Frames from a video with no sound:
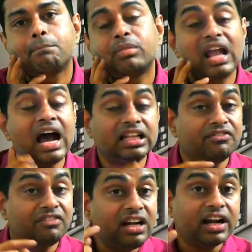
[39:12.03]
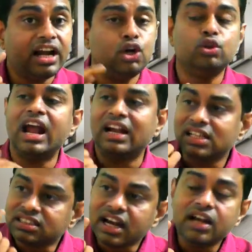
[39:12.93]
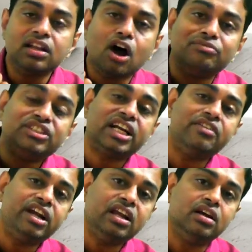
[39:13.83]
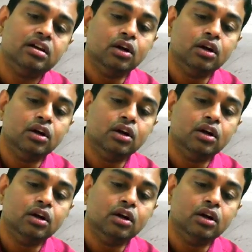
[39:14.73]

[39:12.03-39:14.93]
Are they well trained? Do they understand the objectivity?